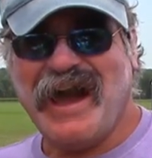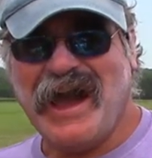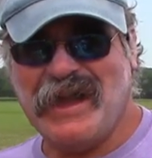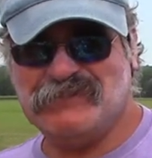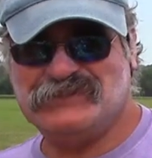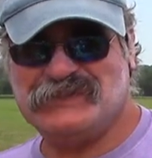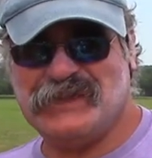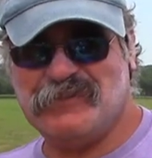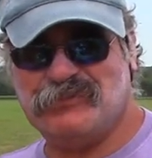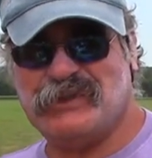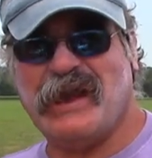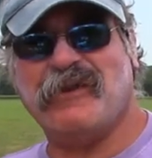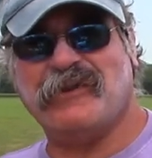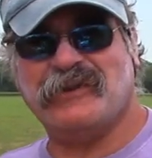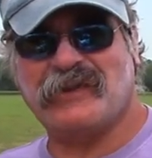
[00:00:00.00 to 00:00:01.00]
I'm Sam
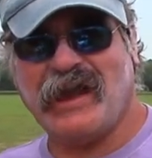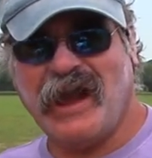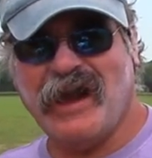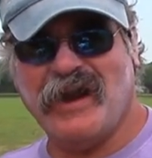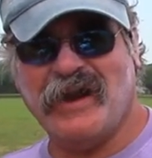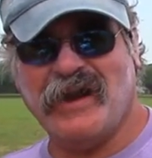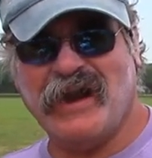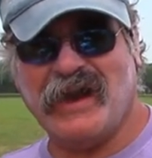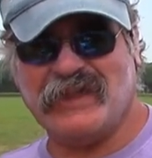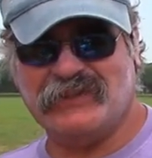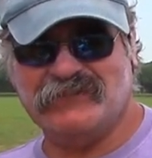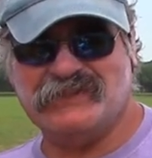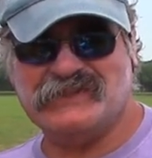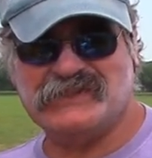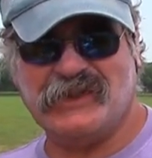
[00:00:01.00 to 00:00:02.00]
Brower. Uh, I
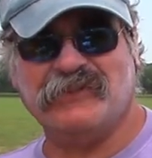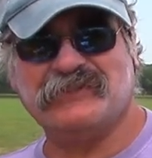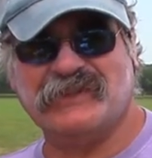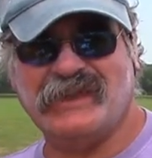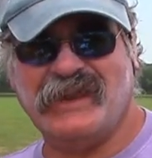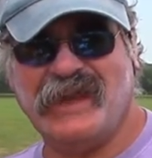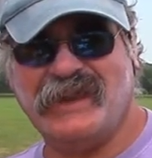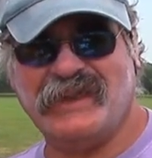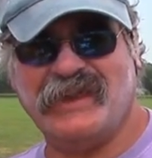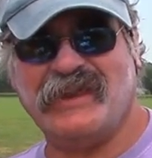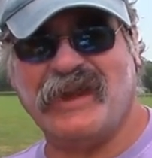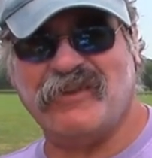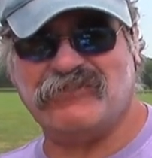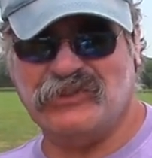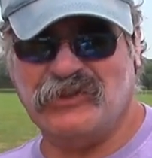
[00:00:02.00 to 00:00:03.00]
live in Shelton, Connecticut.
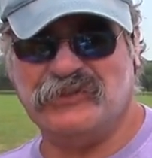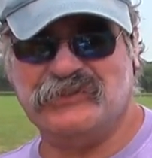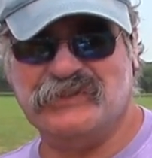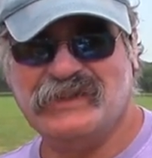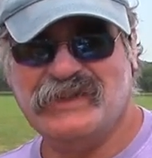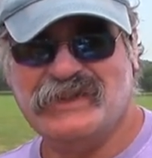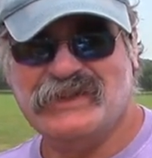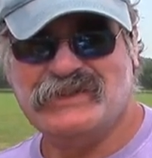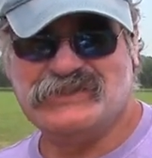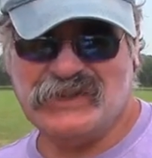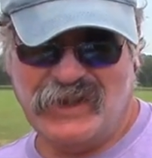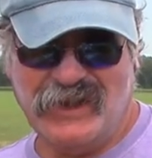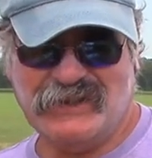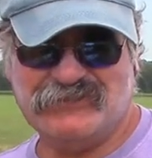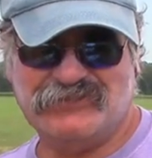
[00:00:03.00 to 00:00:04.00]
I've known
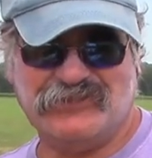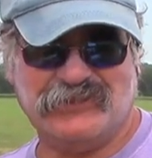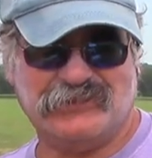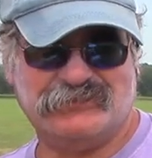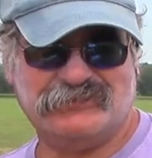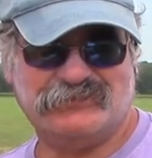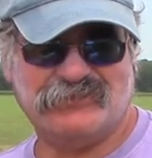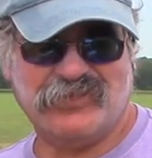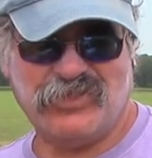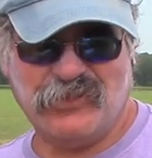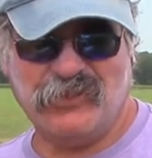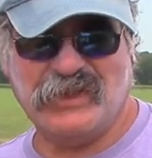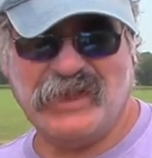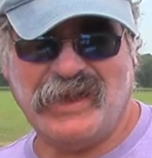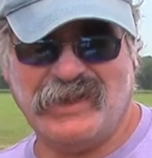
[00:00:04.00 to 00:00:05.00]
John for
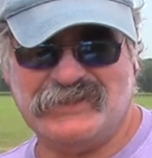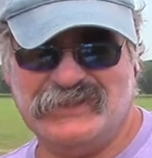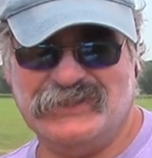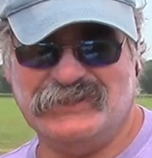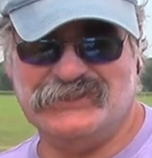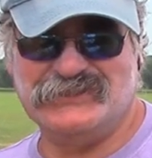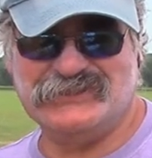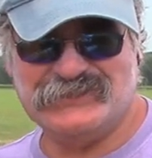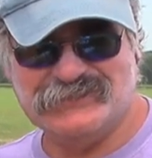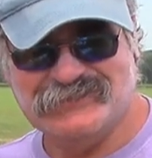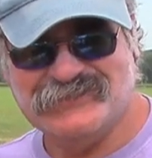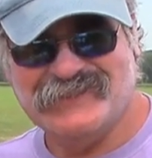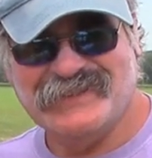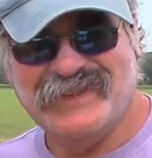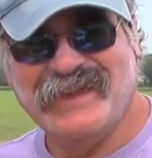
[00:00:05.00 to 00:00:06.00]
thirty odd years,
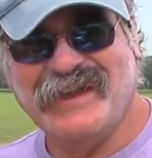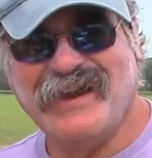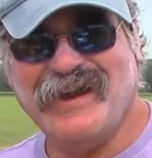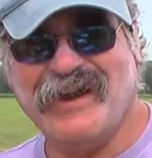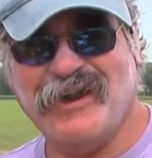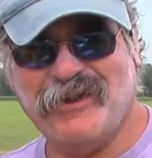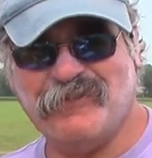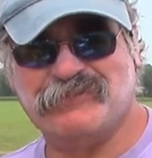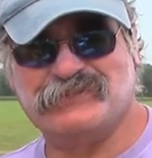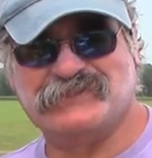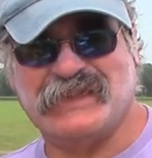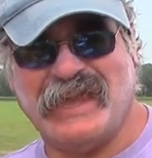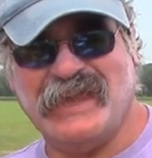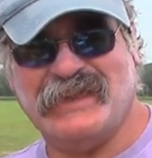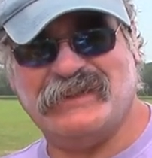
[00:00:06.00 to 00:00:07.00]
um,
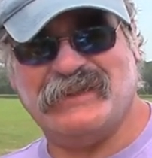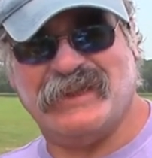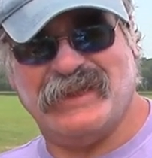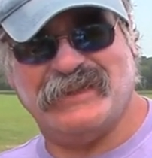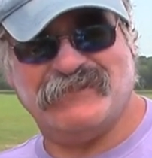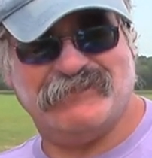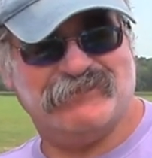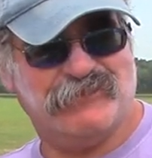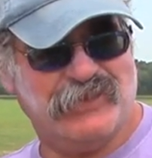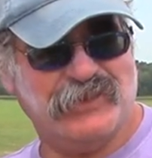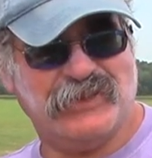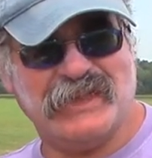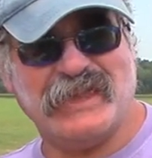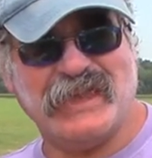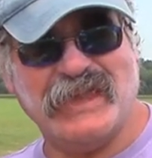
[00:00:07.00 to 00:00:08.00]
and and
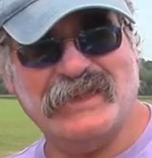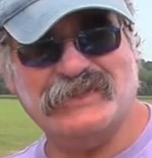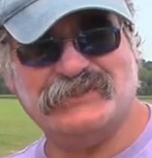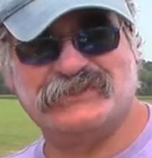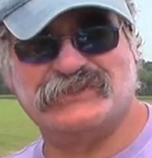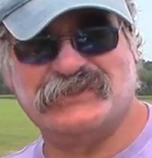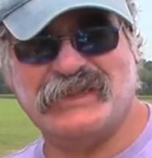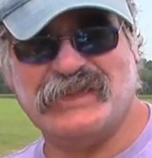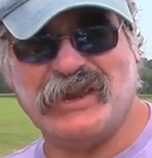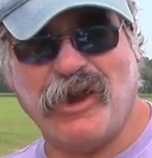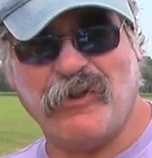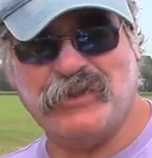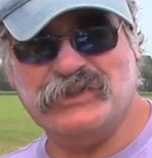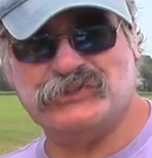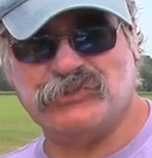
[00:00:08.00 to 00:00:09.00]
really his you
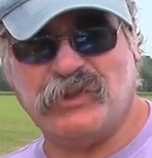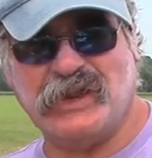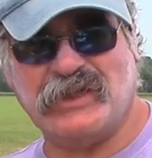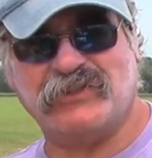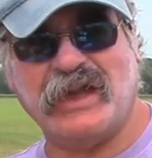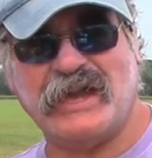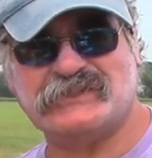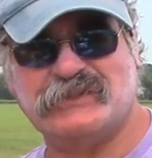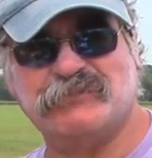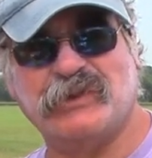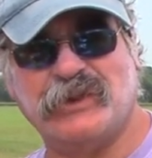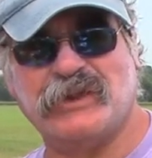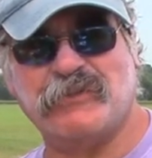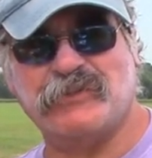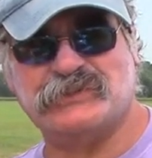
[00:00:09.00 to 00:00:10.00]
know his running
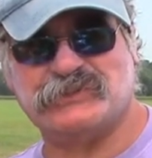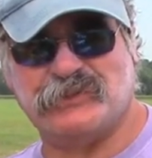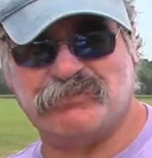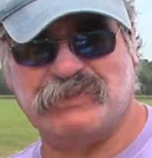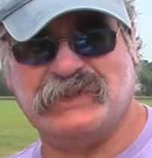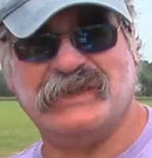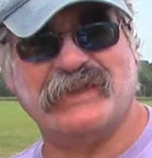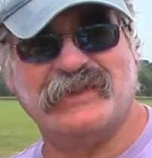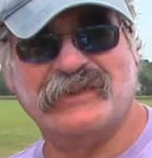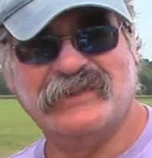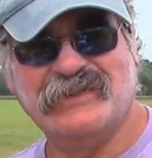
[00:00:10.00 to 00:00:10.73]
Glastonbury was a big